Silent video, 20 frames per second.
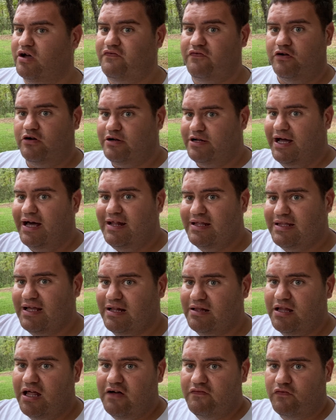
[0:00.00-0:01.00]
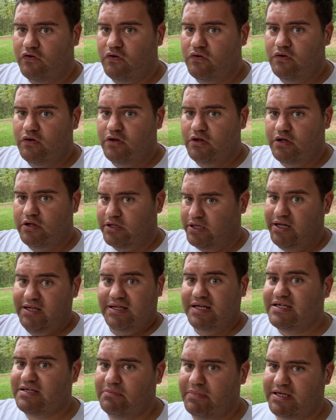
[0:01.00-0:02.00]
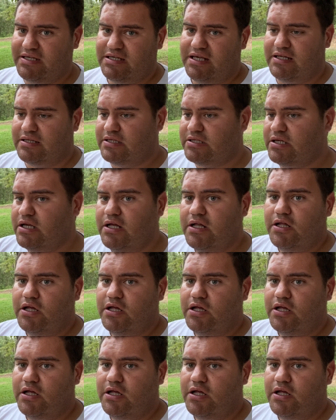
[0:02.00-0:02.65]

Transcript: If you're not at that level, then it doesn't make sense.